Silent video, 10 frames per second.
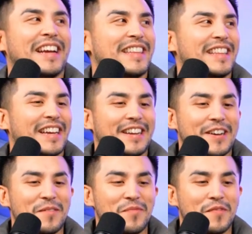And
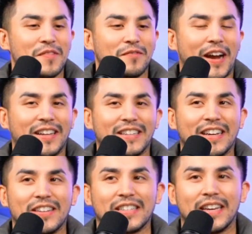then finally
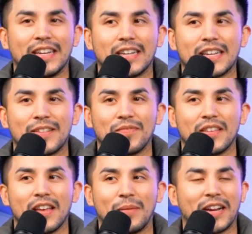I was like,
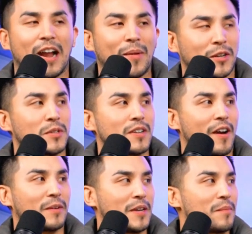and my chiropractor was
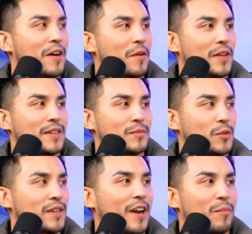talking to me about like
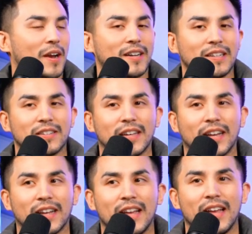doing chiropractic, and I was
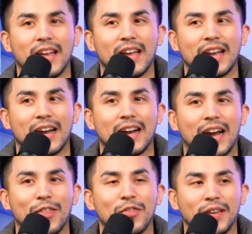like,
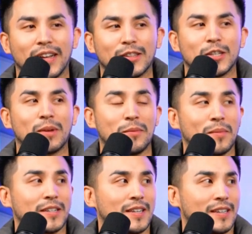I think this might be
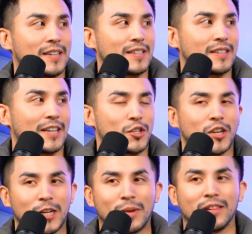my ticket to like
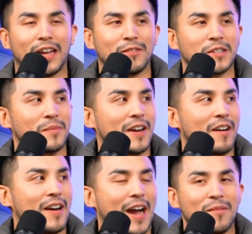change my life
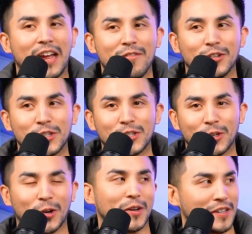somehow. I'm not even
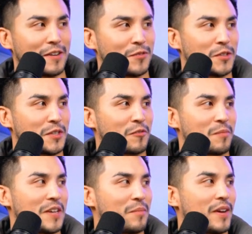certain if this is for
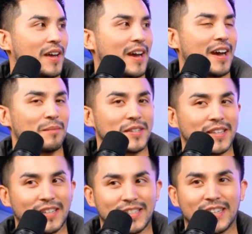me, but I'm
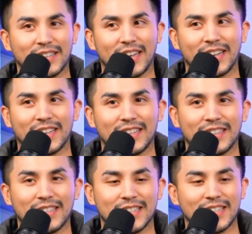sensing like
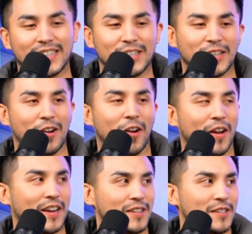this is a healing art
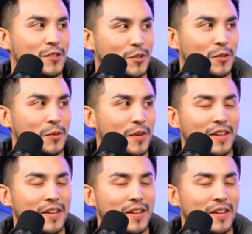I could do